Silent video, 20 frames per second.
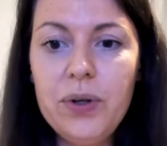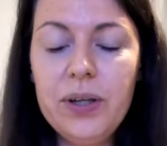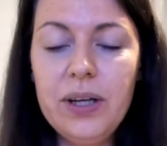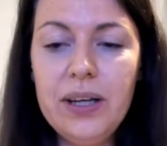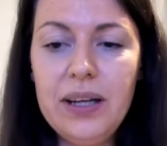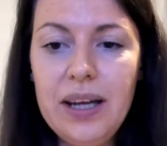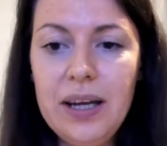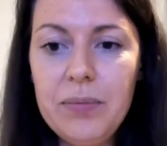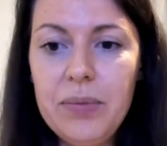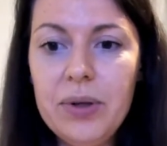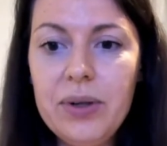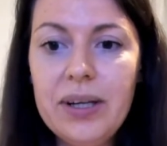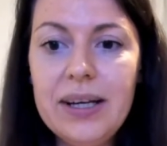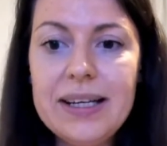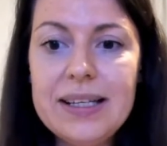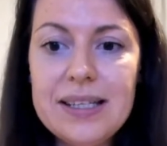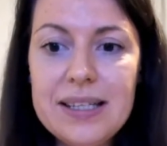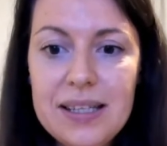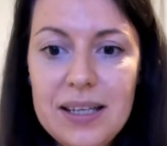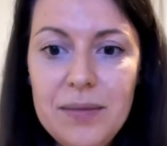enable a
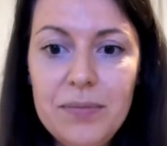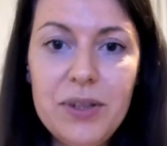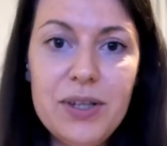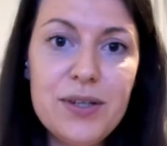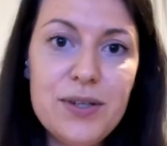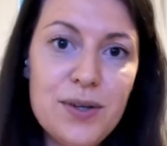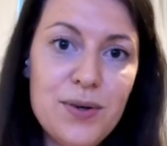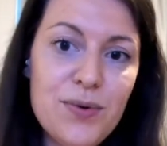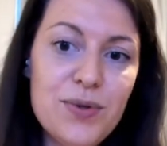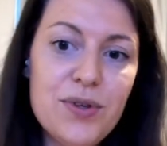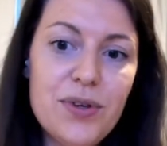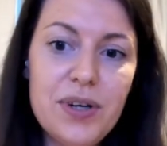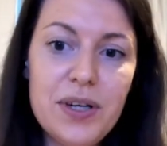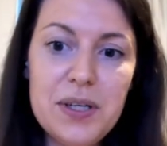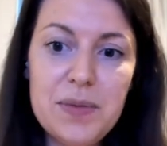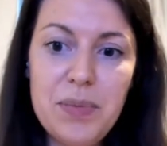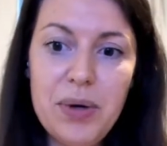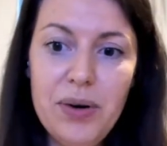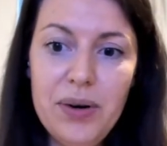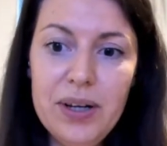seamless user
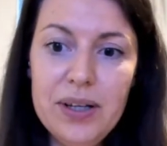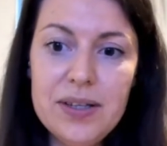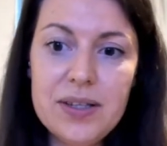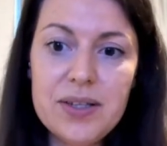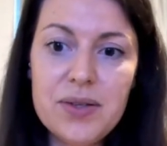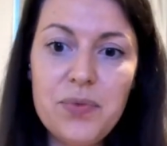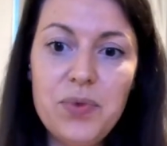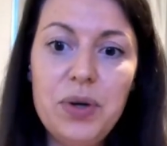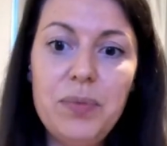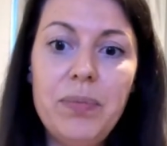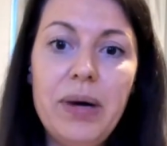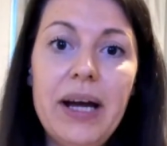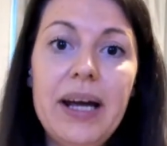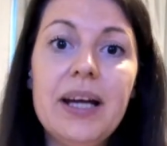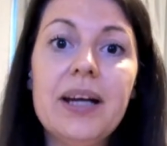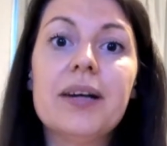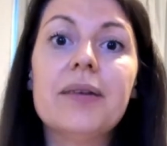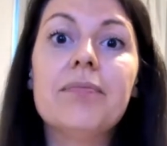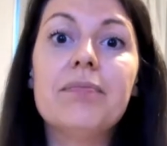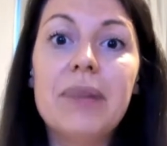experience when buying
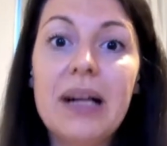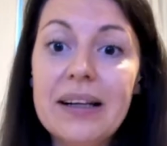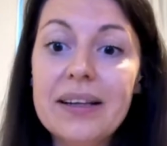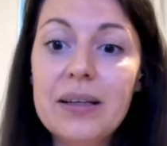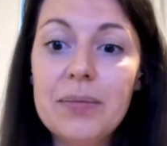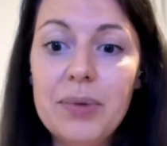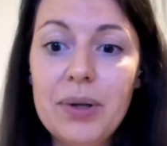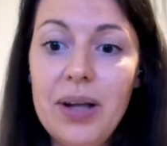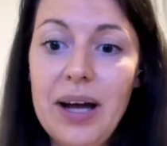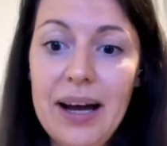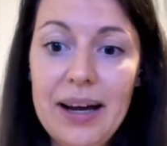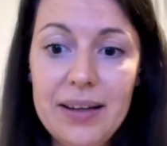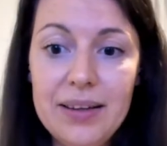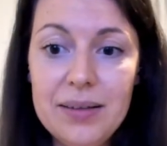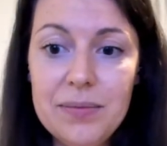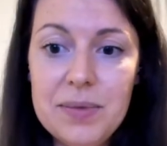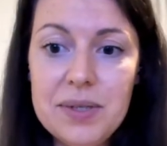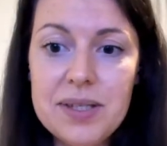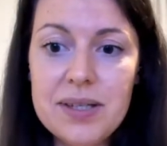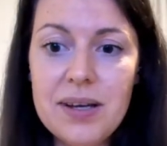multiple
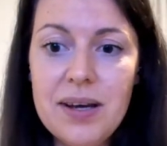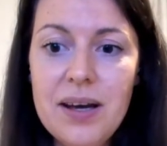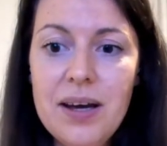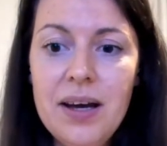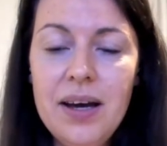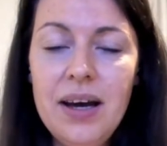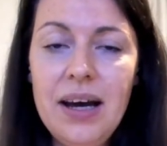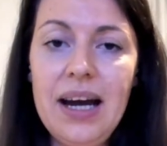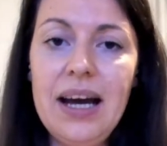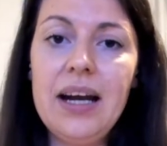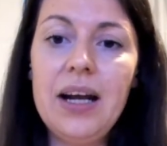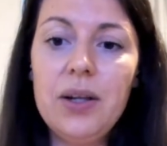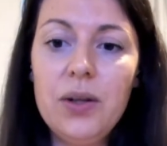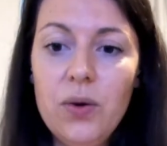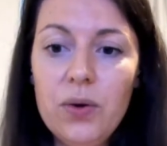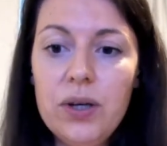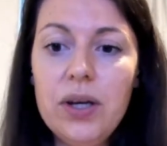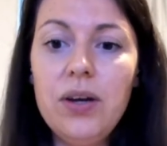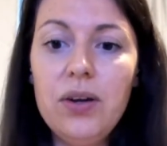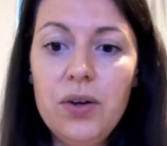items and
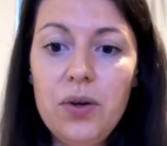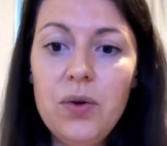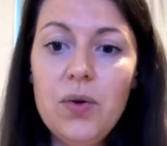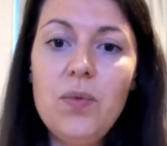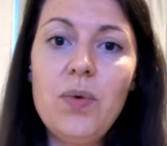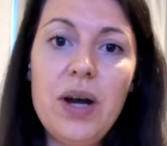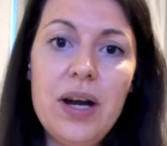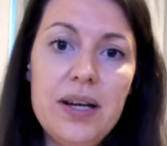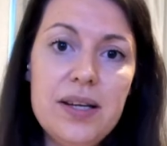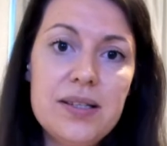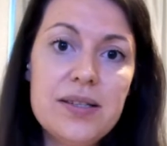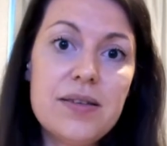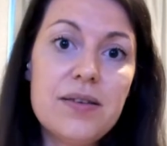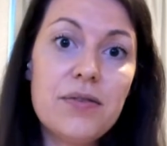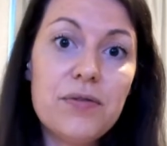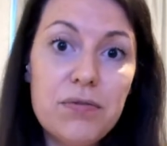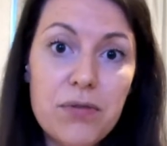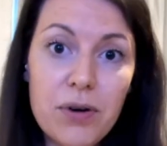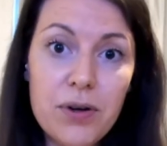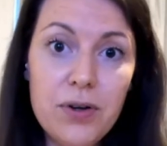unlocking new ways
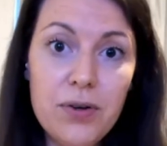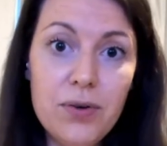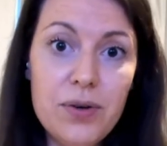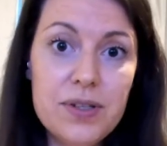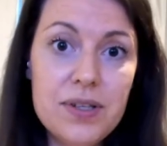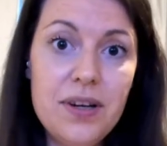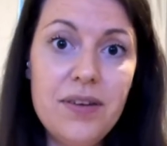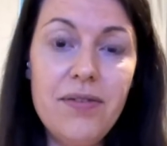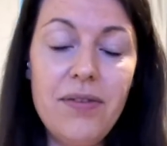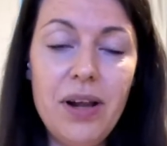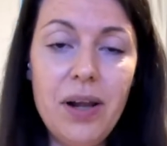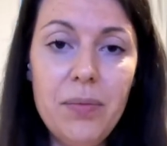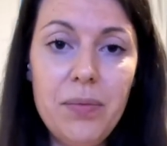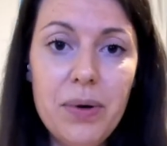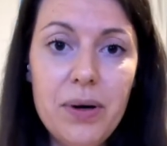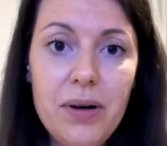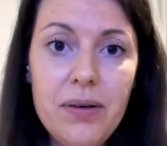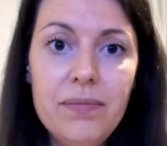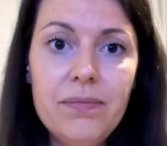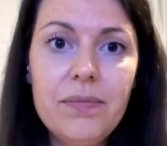for you as a
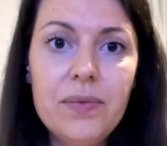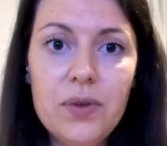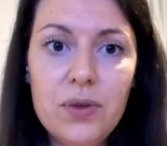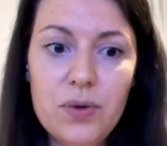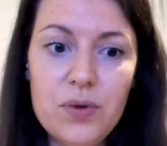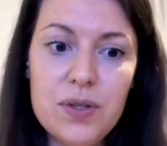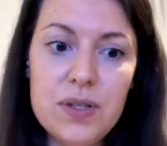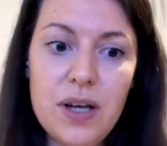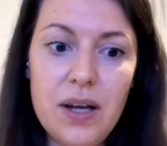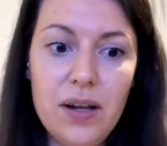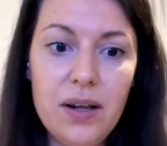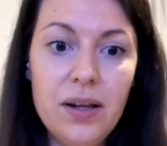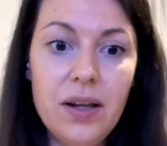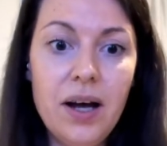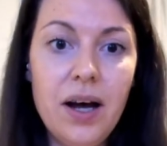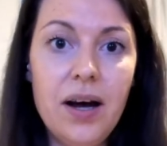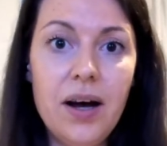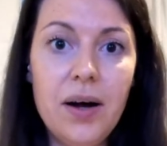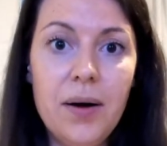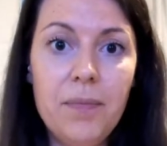developer to sell
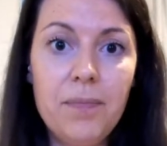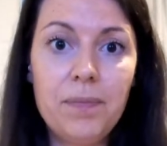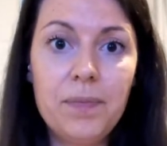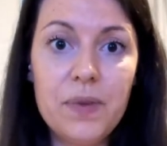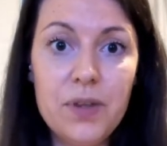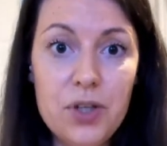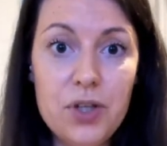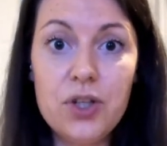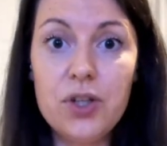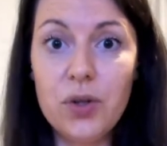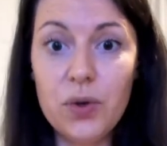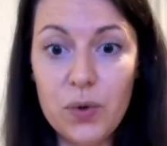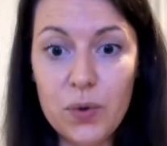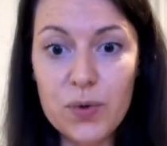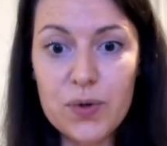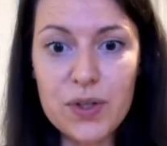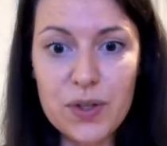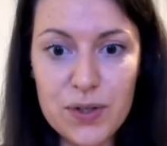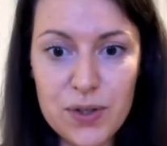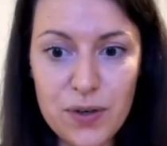digital
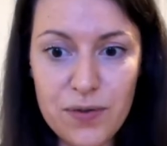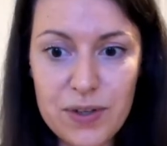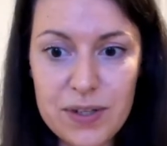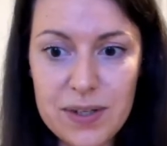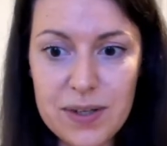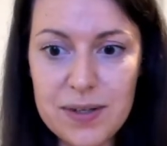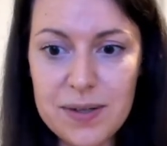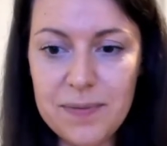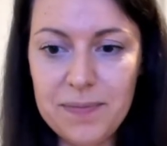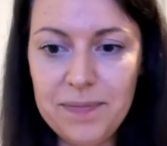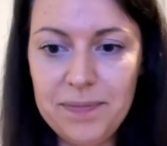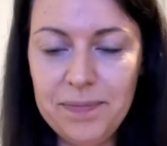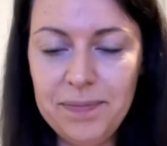goods and services.